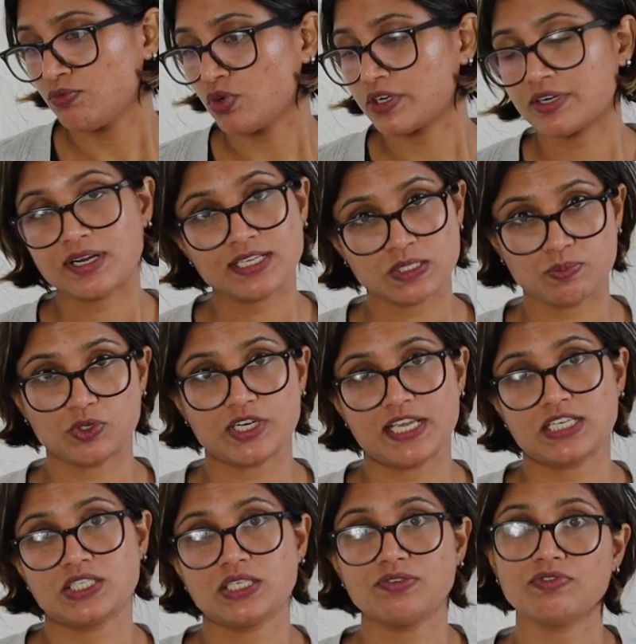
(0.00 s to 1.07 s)
For
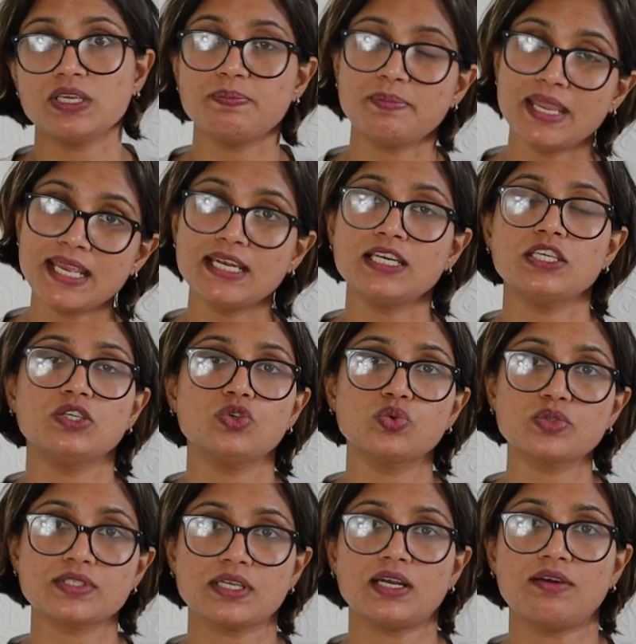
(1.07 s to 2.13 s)
transportation, we mainly
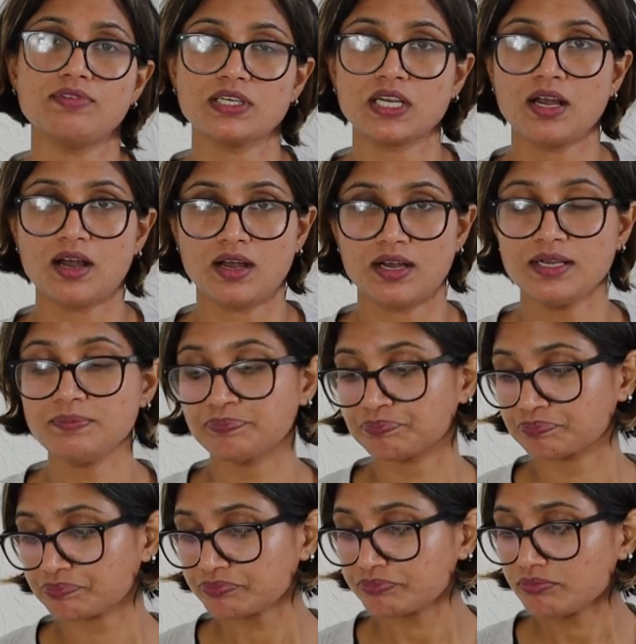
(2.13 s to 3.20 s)
use our car,
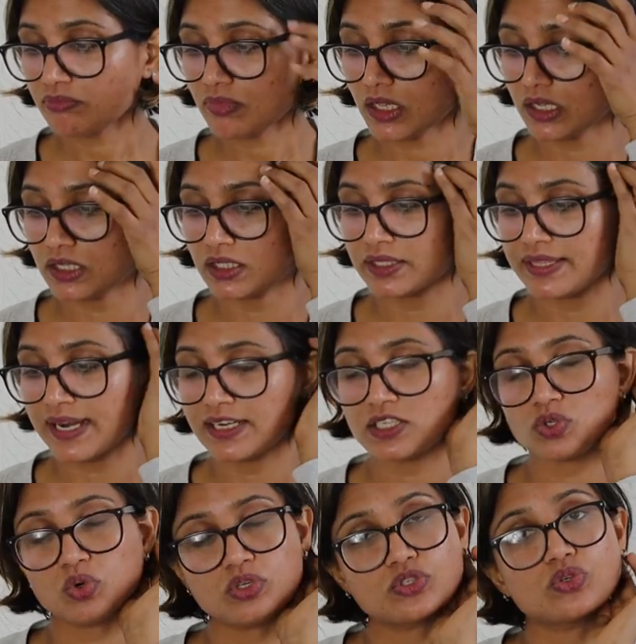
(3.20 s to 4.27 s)
That
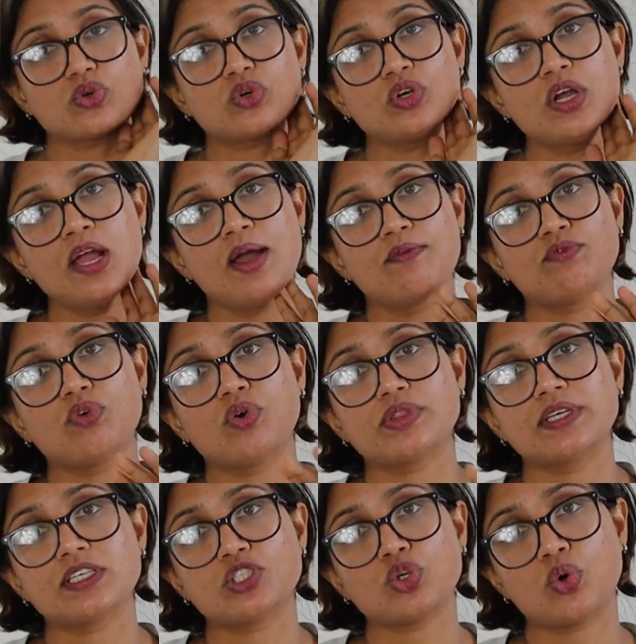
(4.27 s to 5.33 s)
is also for
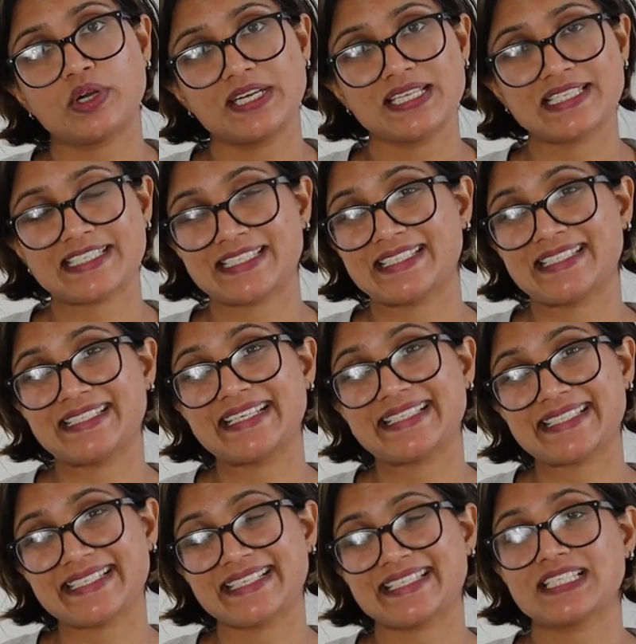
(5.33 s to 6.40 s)
the short
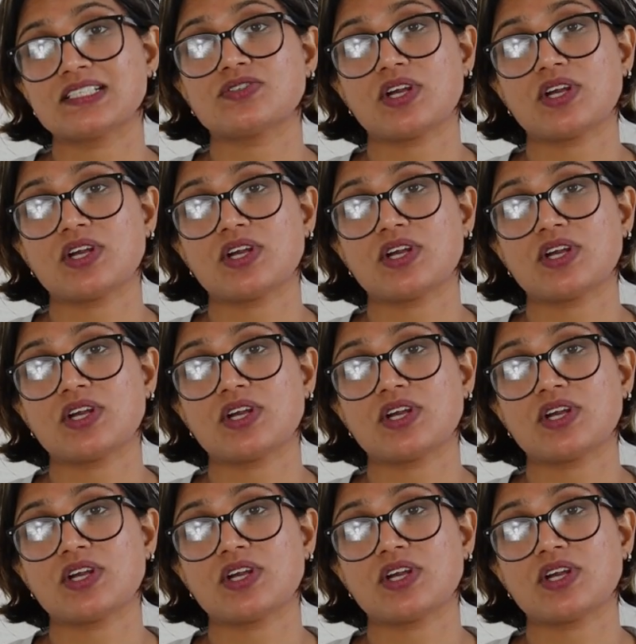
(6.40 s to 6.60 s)
distance